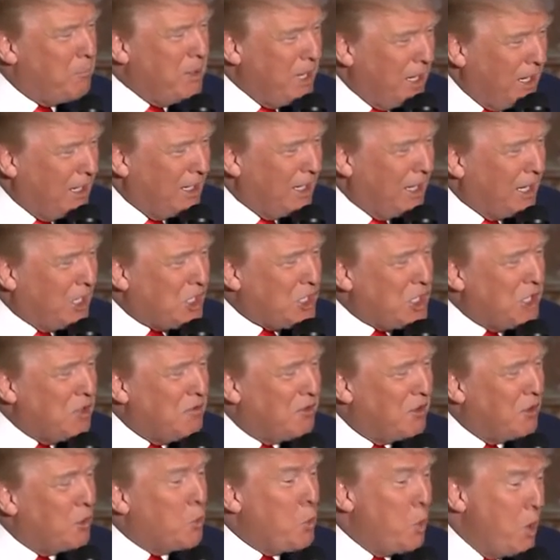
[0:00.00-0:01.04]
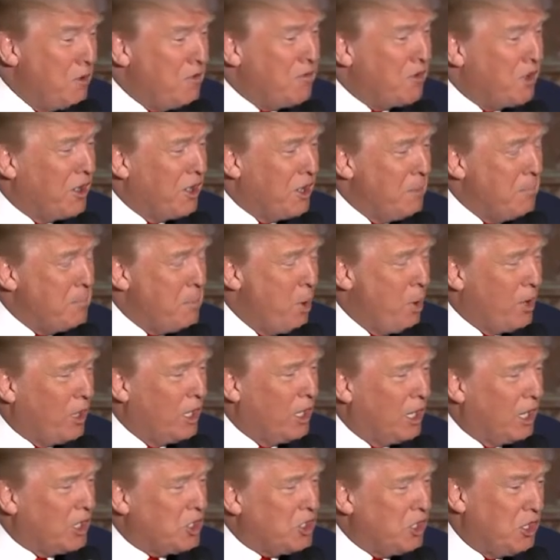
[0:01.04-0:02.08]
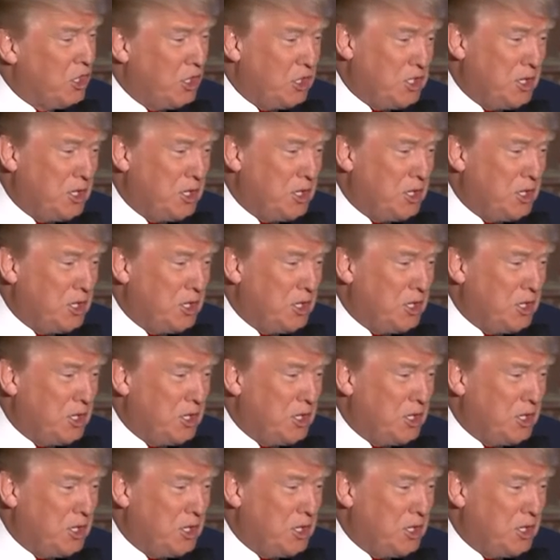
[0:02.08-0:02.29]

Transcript: big election, one very important election.